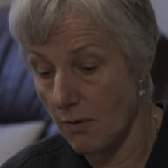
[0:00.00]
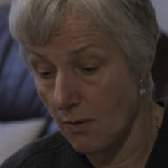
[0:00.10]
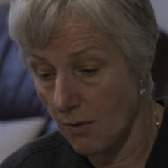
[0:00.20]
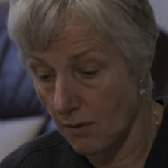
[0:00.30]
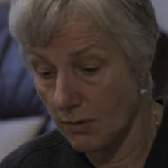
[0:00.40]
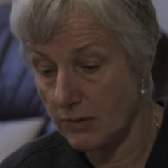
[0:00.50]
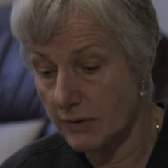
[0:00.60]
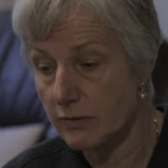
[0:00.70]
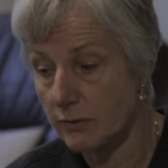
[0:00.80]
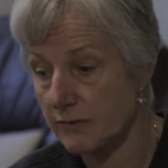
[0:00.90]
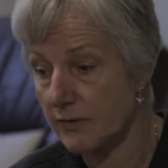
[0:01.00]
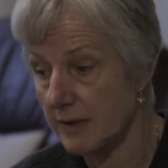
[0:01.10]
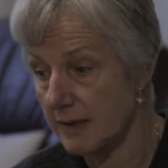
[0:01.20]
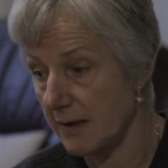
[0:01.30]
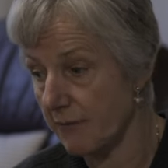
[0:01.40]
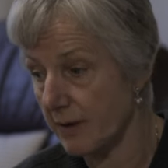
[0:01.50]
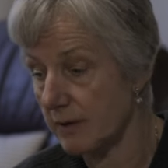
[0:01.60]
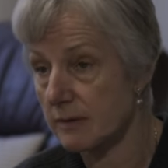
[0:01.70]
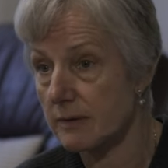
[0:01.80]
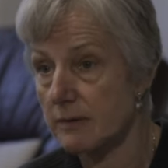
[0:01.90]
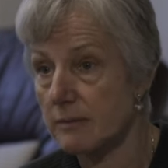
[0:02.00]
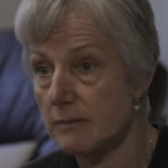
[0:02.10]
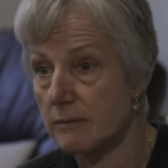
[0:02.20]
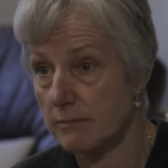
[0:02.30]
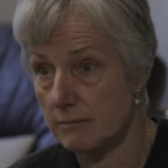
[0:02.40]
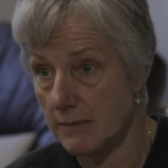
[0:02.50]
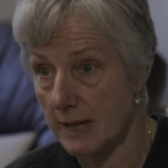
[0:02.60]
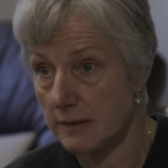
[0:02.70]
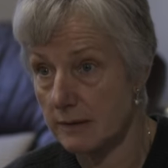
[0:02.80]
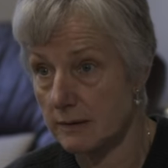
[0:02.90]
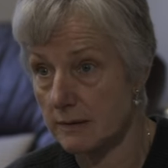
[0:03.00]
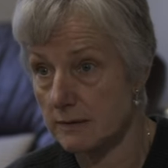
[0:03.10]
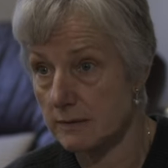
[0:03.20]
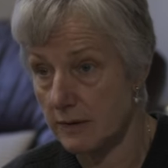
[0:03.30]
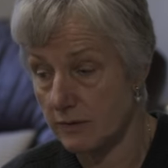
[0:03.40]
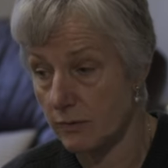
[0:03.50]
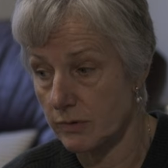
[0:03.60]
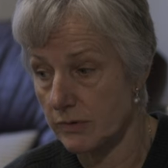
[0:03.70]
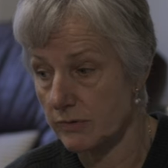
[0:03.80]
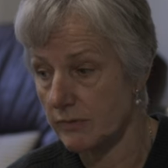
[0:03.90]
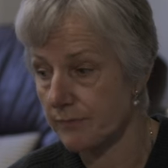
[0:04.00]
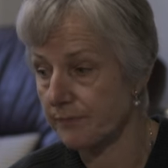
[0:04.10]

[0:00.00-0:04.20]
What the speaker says: all the sort of significant mental disorders.